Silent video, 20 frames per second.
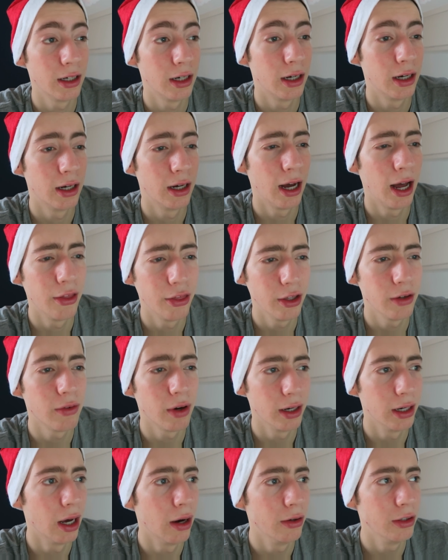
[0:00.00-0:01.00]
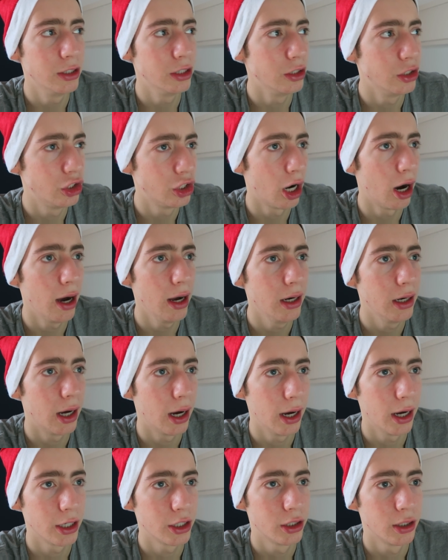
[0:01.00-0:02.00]
I think right now he's in China
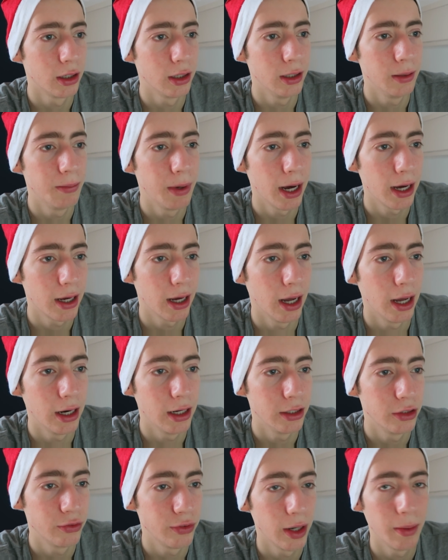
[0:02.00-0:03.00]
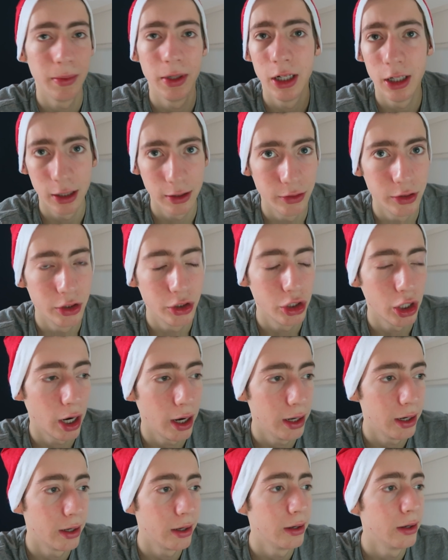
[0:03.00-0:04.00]
actually, back at his family lives in
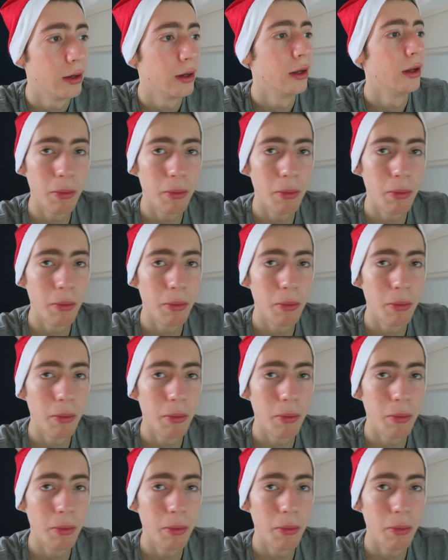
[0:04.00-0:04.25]
China.